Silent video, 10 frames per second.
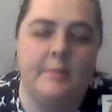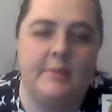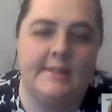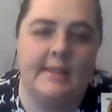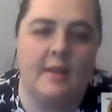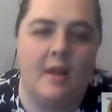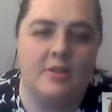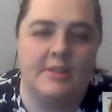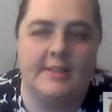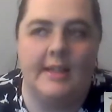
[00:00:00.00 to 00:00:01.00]
proceed
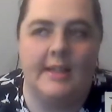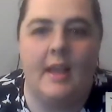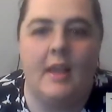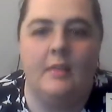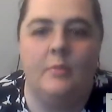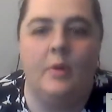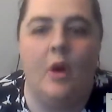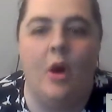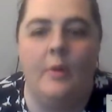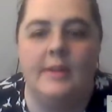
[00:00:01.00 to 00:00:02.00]
cautiously. And we're
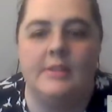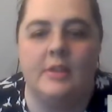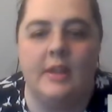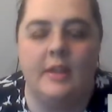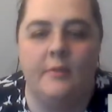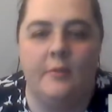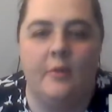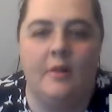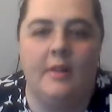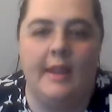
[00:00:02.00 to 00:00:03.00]
always looking
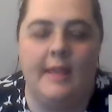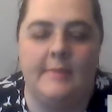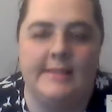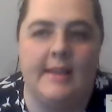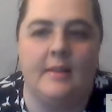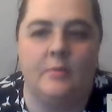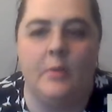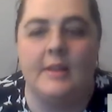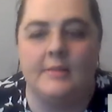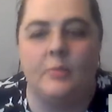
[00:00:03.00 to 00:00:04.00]
for, like Amy said,
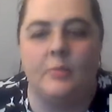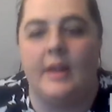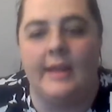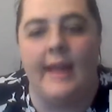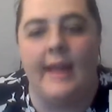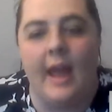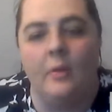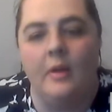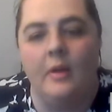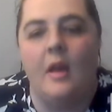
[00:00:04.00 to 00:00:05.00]
what's working now.